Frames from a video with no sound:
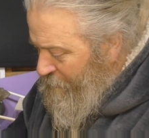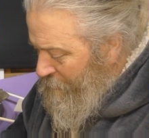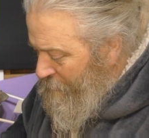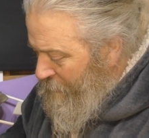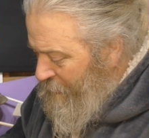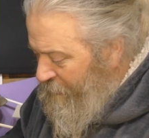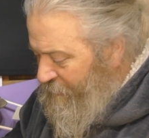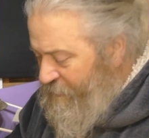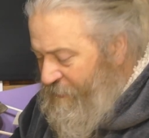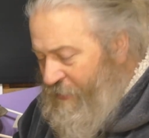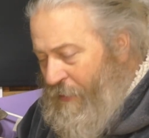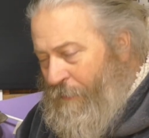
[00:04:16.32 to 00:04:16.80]
to
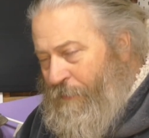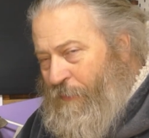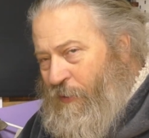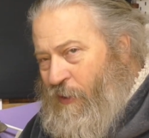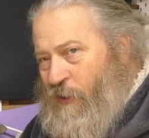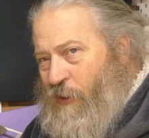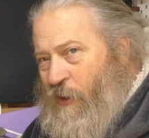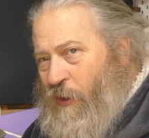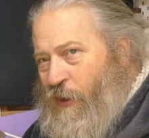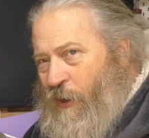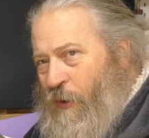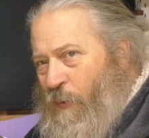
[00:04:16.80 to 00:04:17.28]
make something
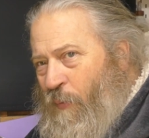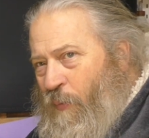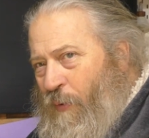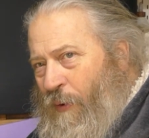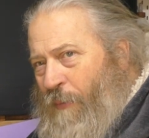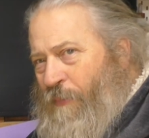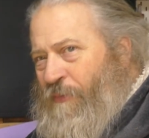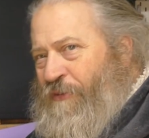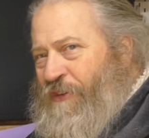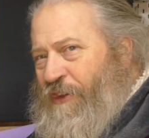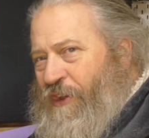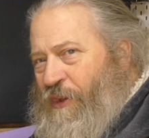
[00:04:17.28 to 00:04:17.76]
kind of
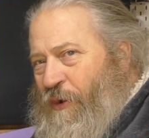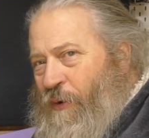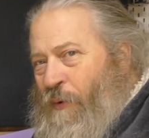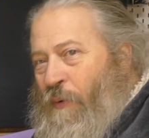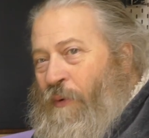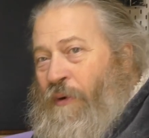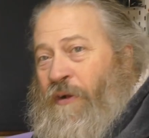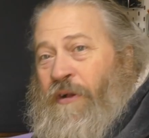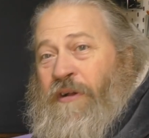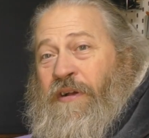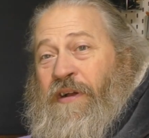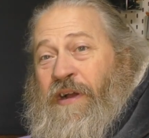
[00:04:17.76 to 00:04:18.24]

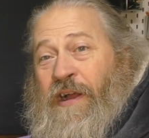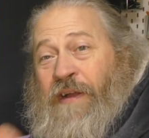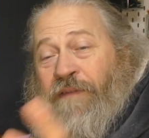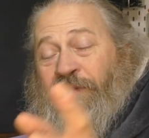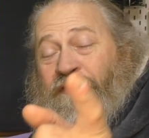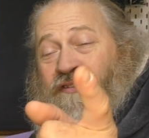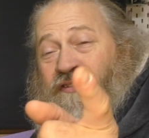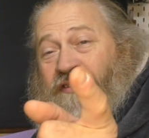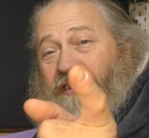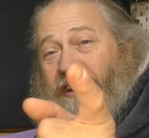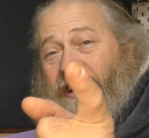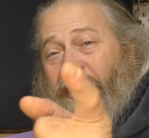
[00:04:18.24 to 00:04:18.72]
whimsical. I
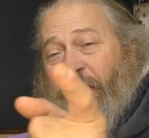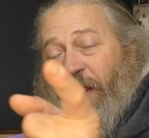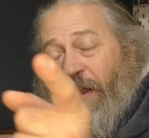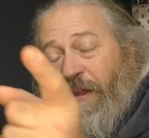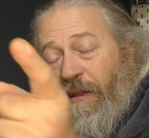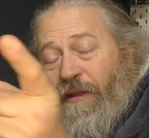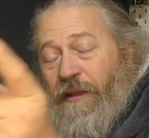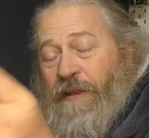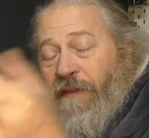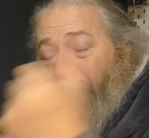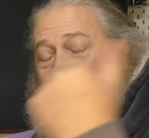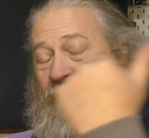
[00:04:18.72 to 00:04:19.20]
haven't said it
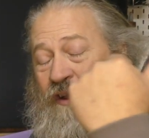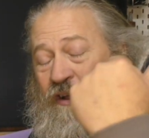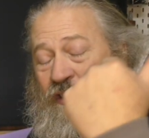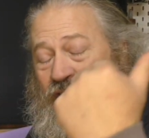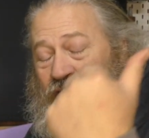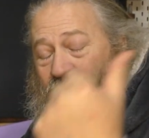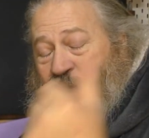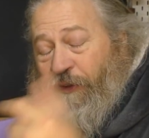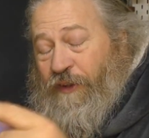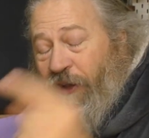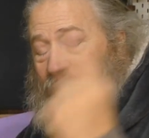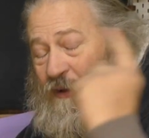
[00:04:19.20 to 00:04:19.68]
in the
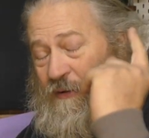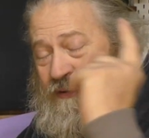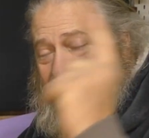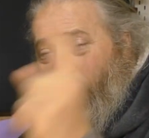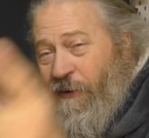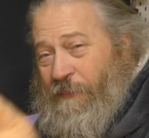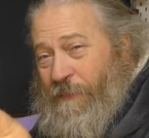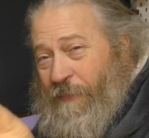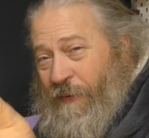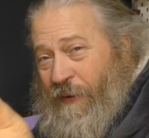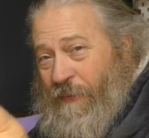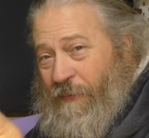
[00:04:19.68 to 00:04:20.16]
last video,
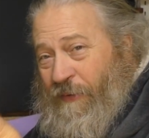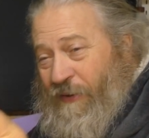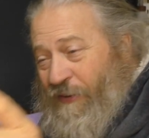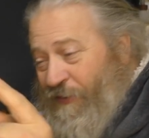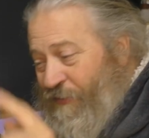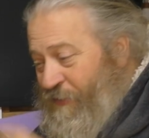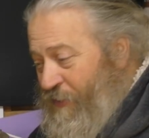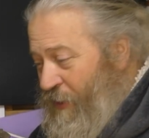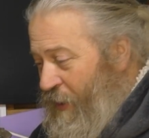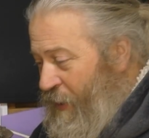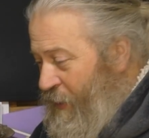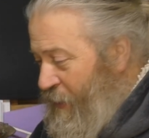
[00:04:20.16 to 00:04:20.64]
but I'm going
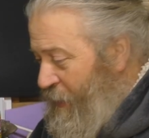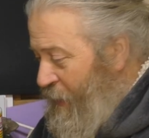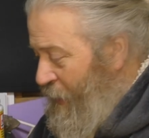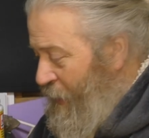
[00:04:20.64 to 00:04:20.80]
to say it